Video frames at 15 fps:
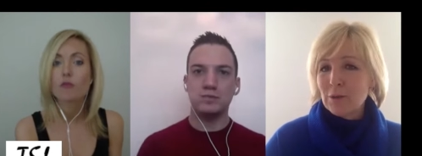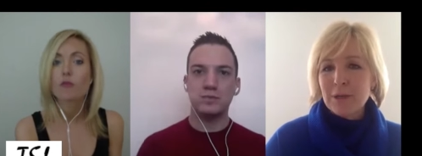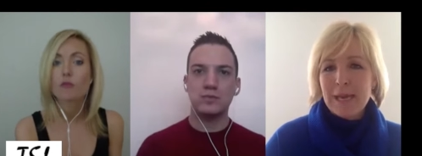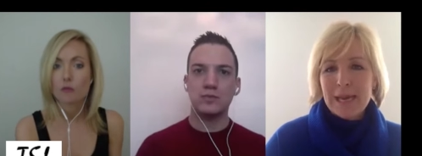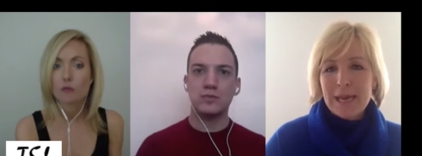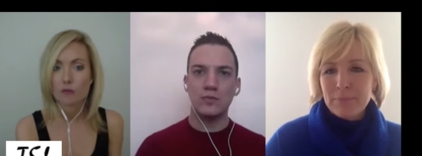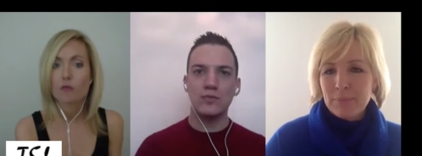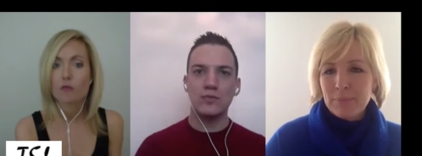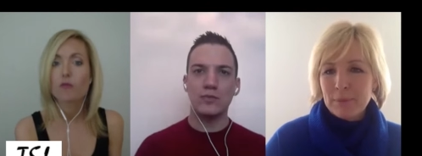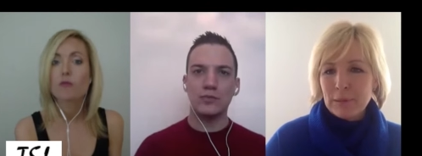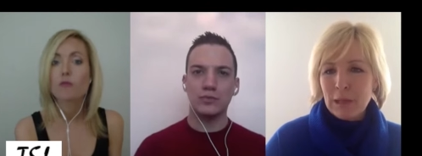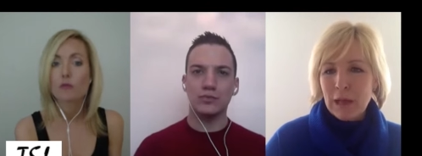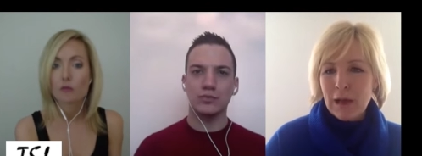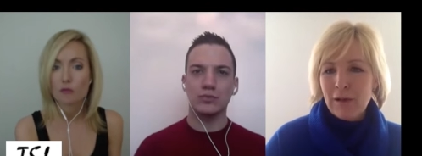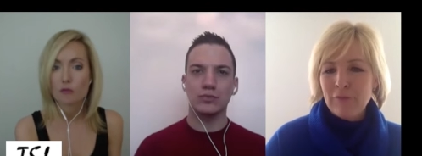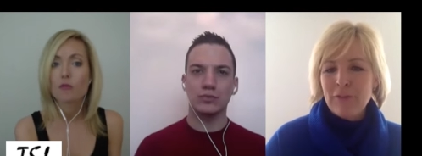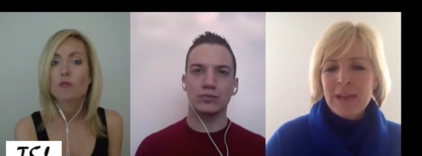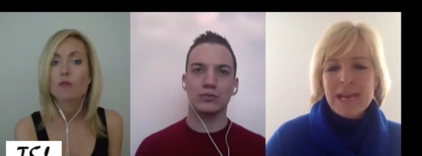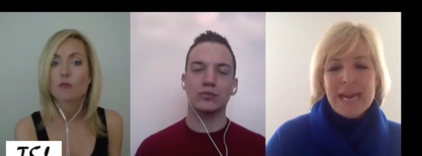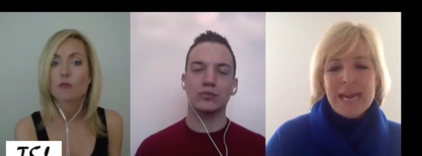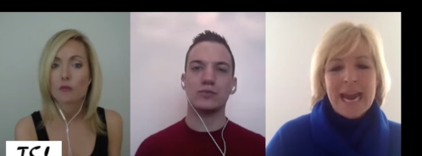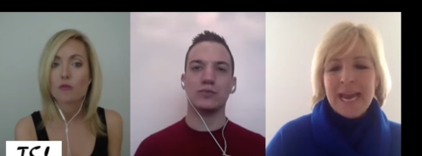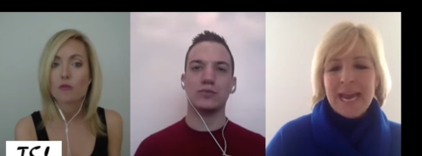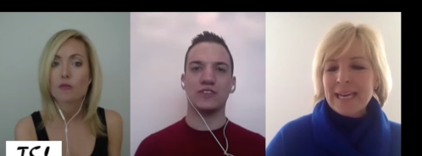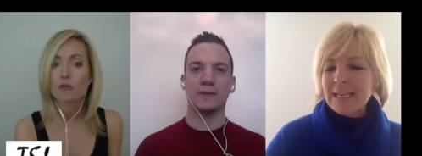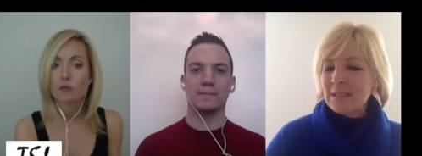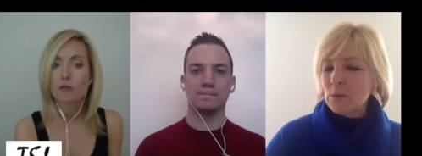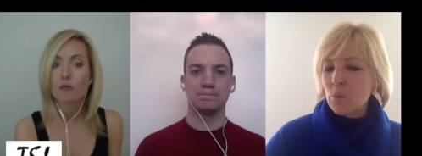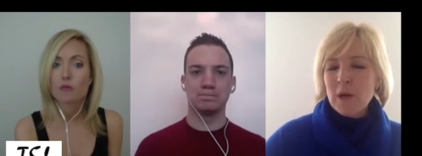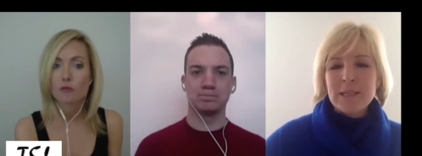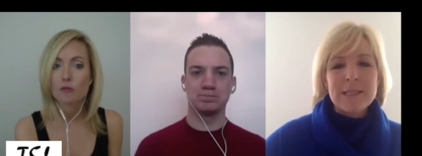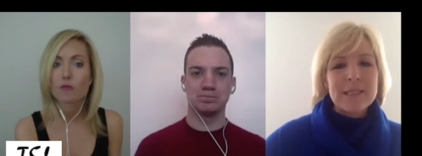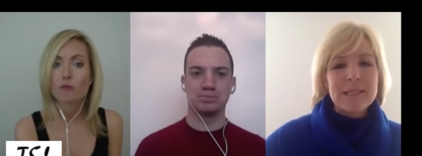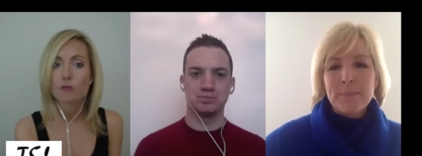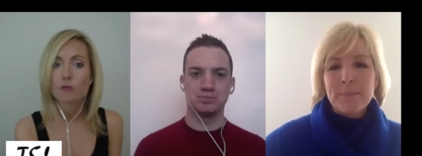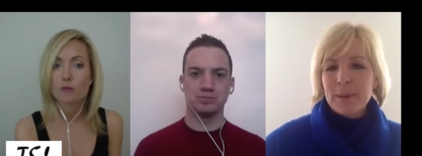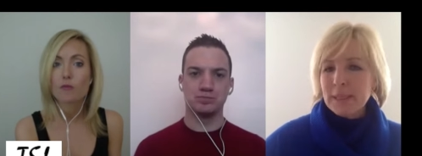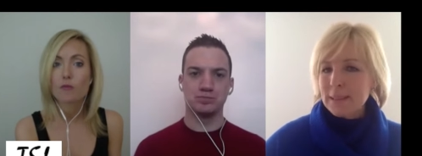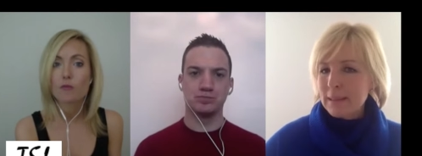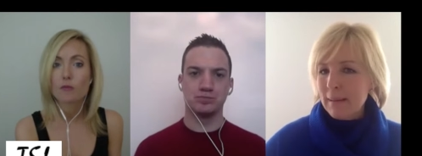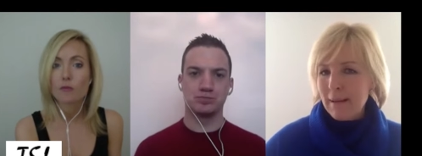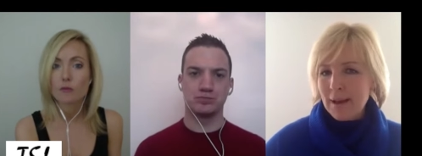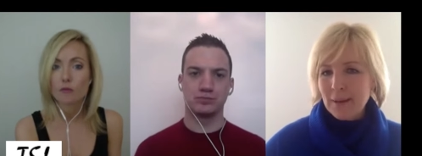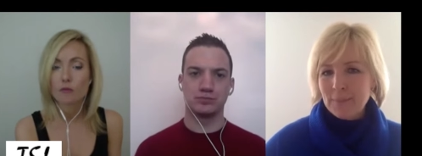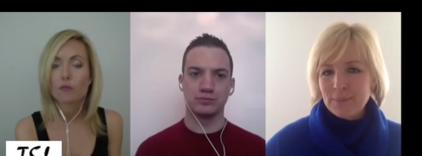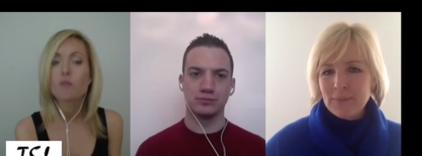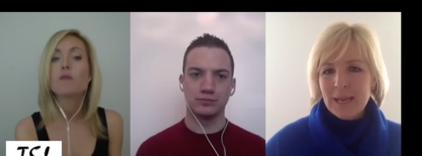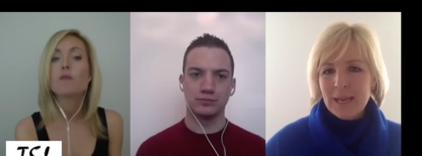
Speaker 1: you're capable of, and it's one step at a time.